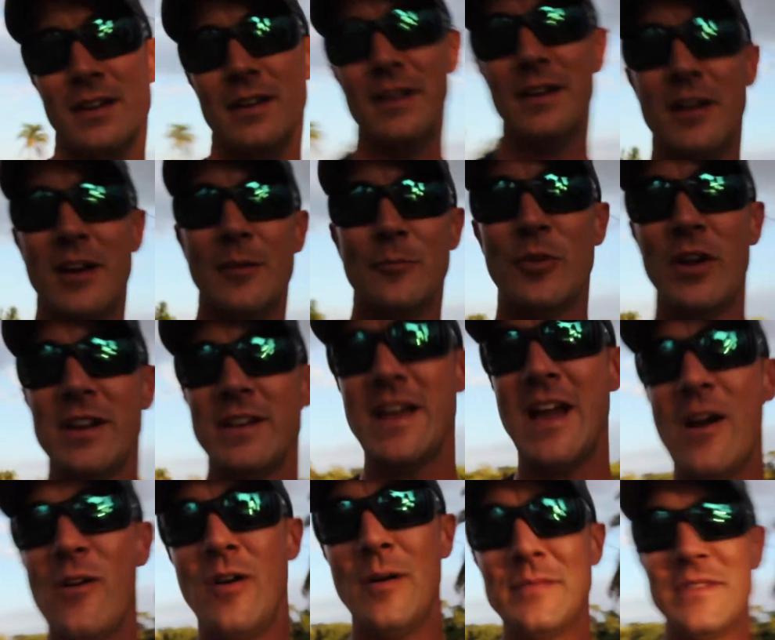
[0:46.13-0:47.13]
Um, right
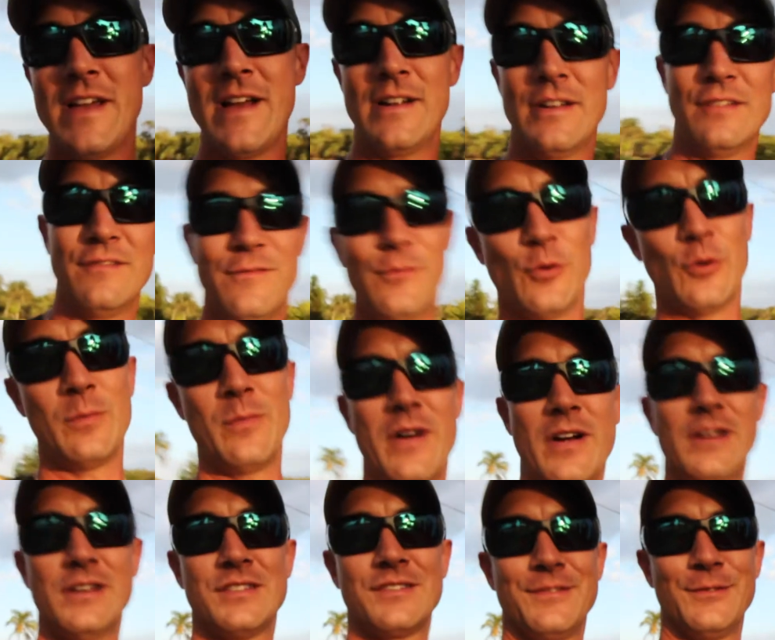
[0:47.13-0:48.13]
now I'm down in Fort
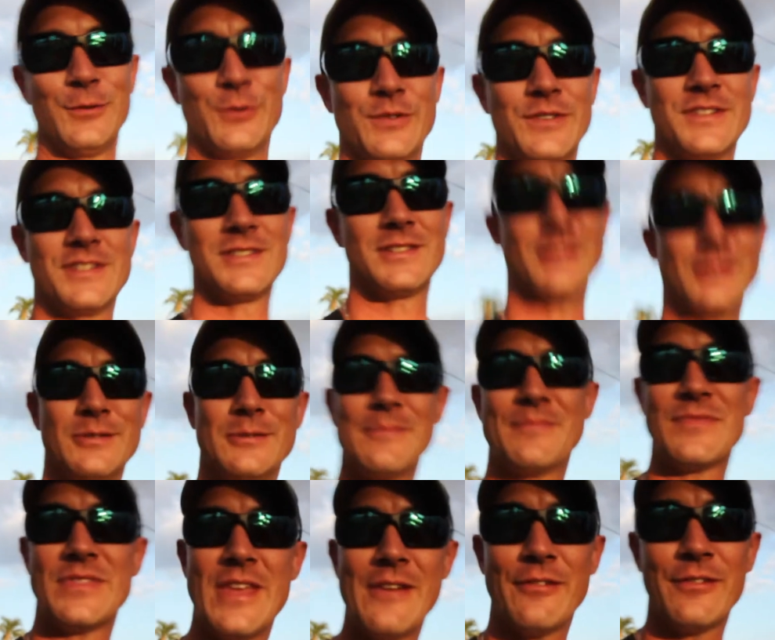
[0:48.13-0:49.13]
Myers, Florida, so
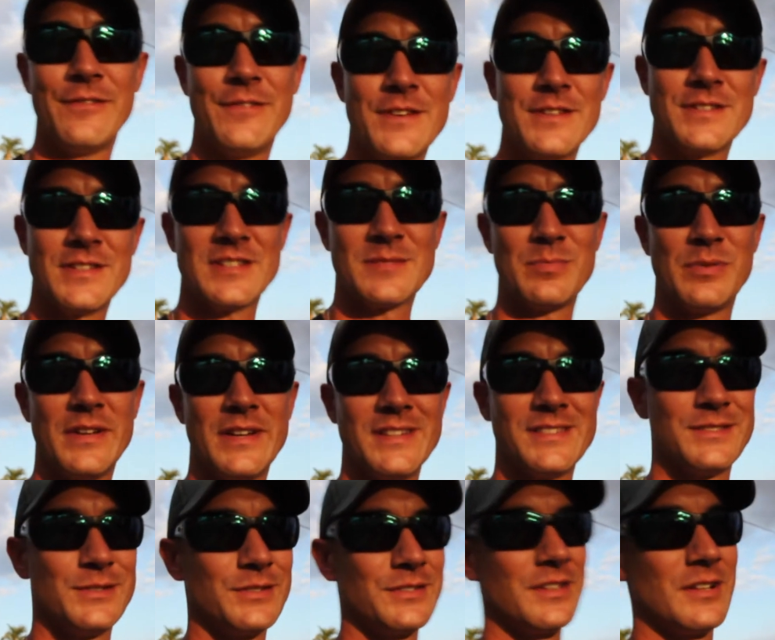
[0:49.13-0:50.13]
never fished this
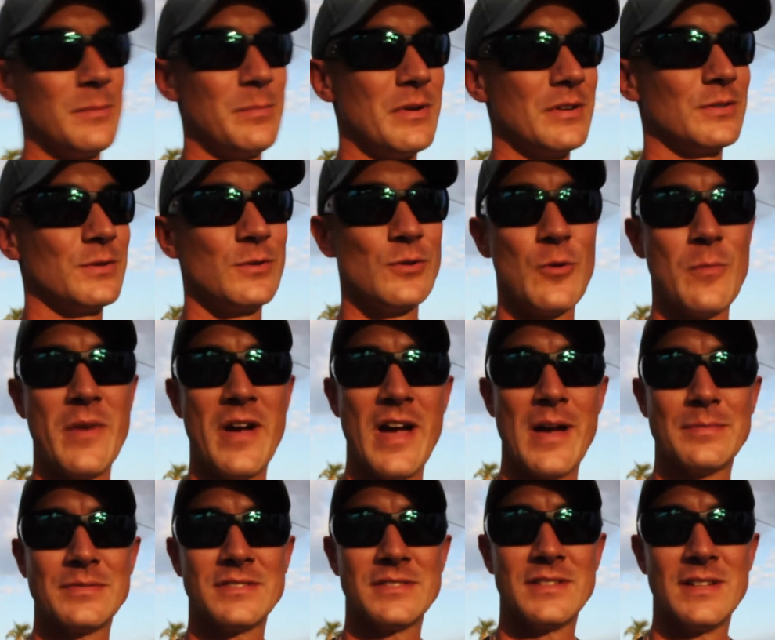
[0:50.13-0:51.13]
place, looked it up on Google
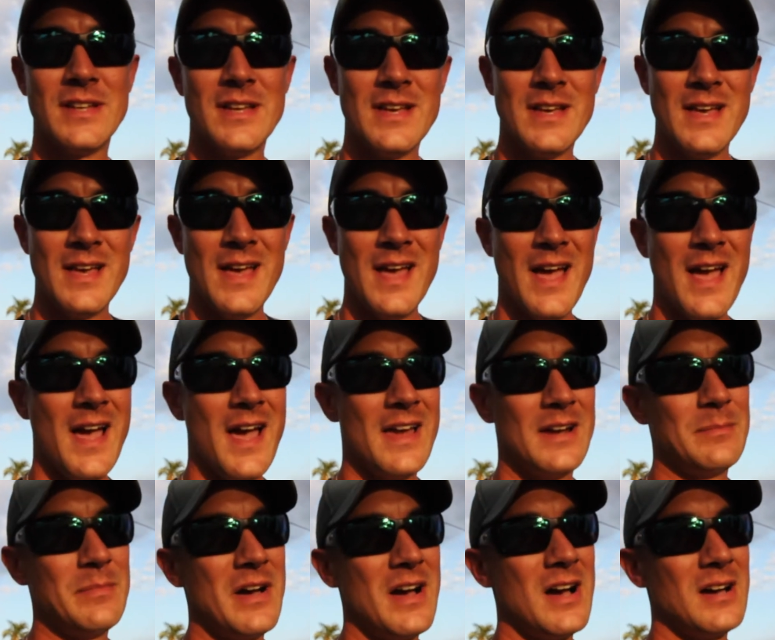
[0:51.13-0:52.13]
Maps,
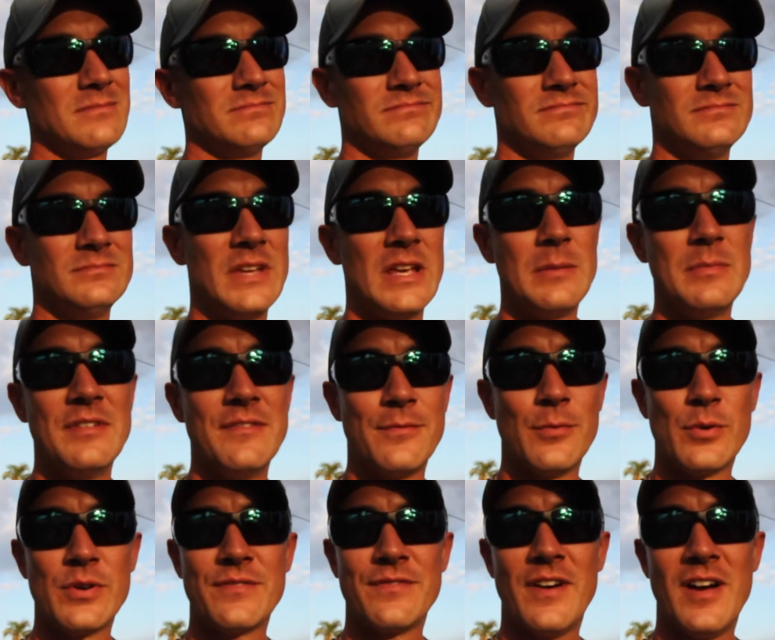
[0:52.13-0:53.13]
had about mm, maybe
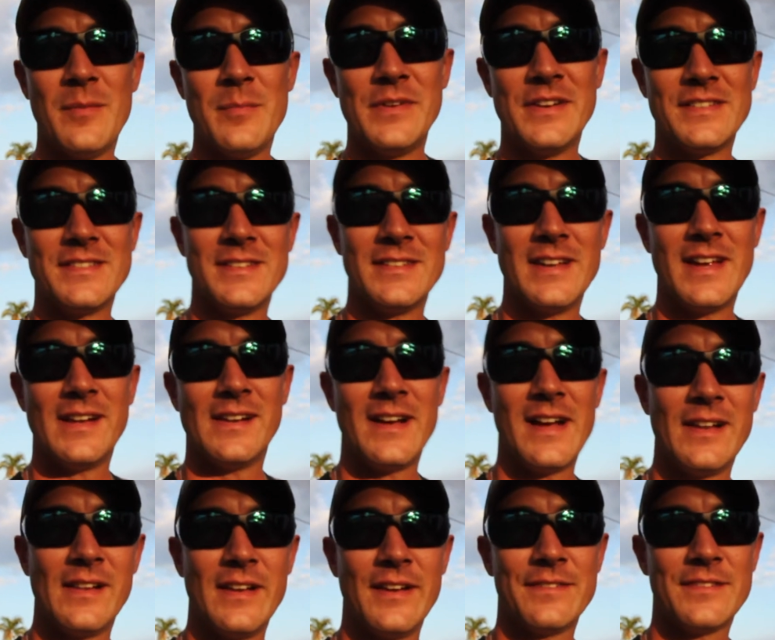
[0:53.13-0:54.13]
45 minutes of
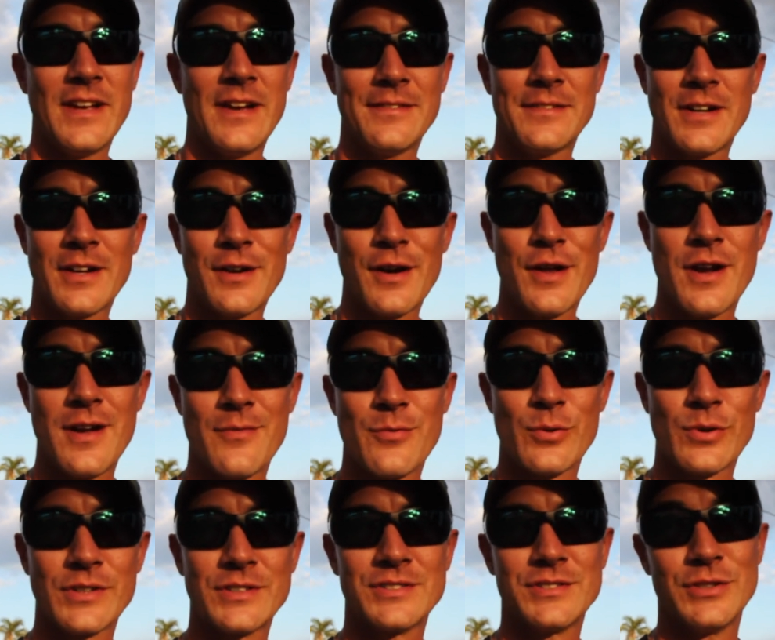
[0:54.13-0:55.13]
daylight left after I got off
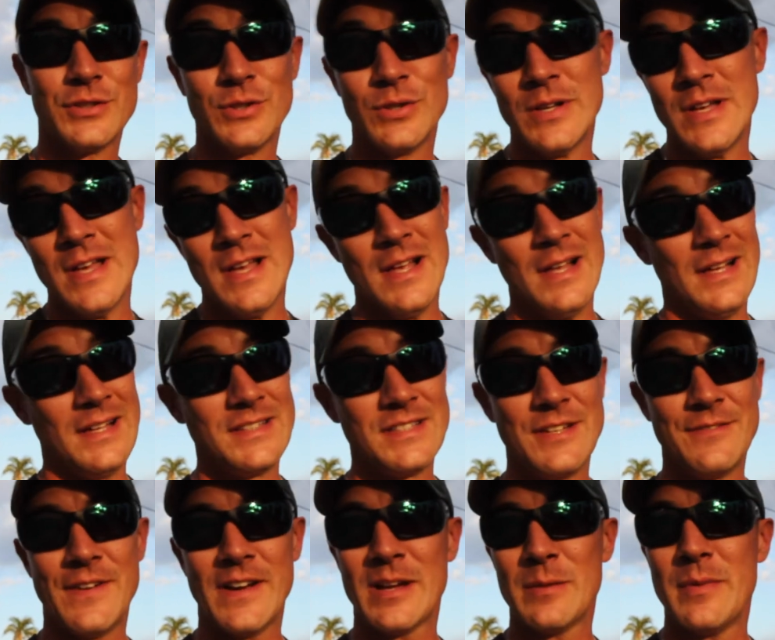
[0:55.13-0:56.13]
work, so let's
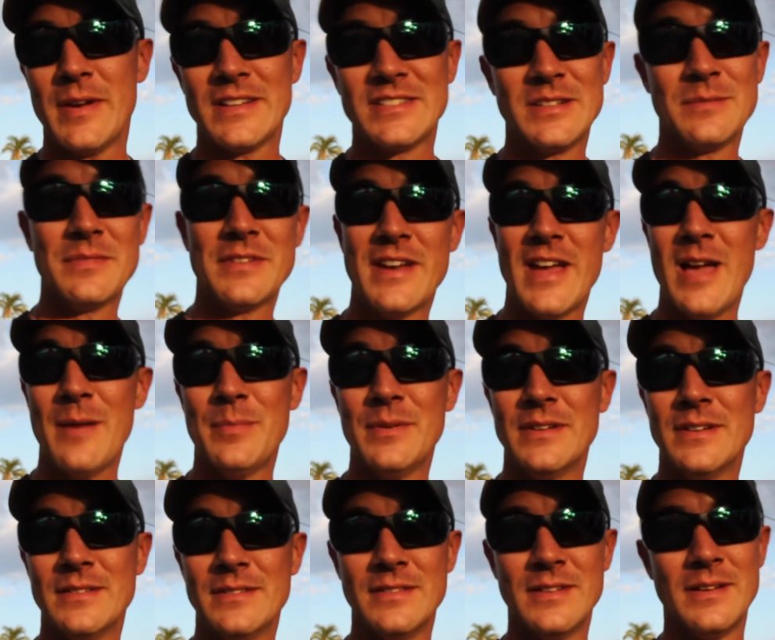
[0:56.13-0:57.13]
see if I can make something
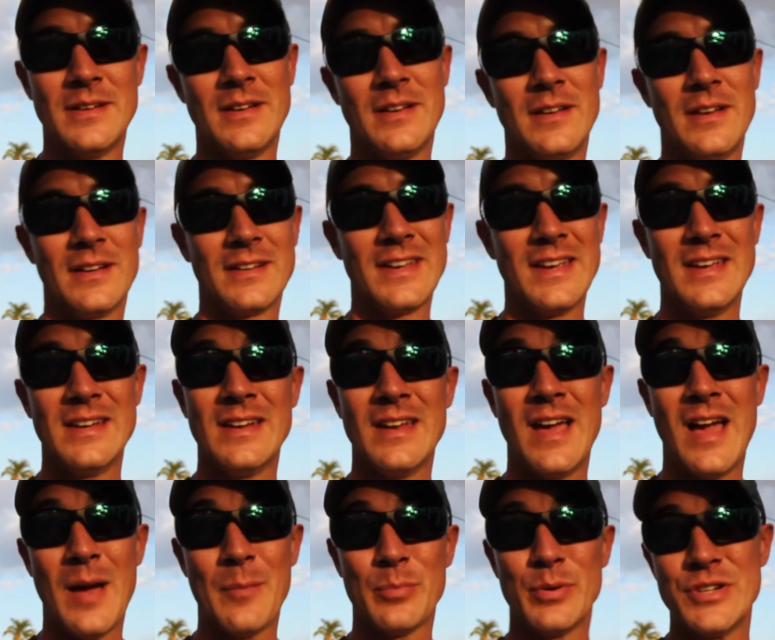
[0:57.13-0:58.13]
happen. Again,
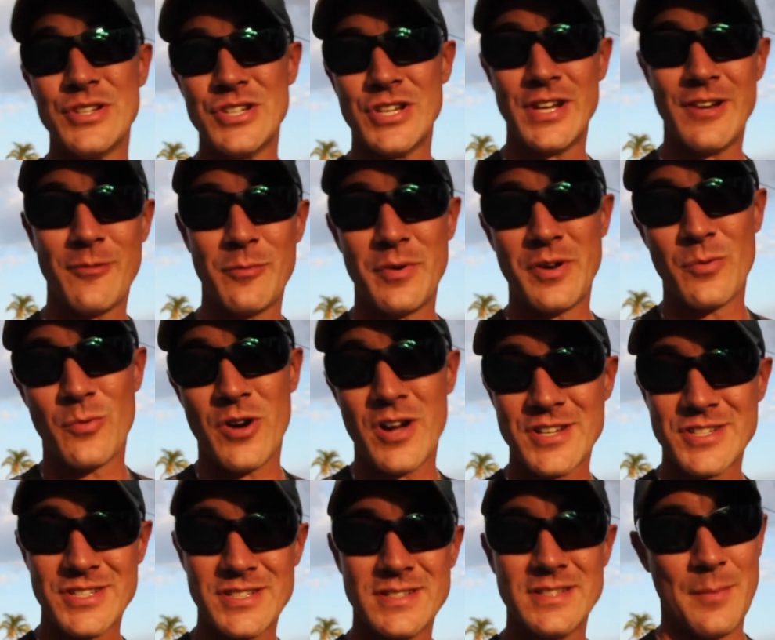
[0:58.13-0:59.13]
I appreciate everybody watching.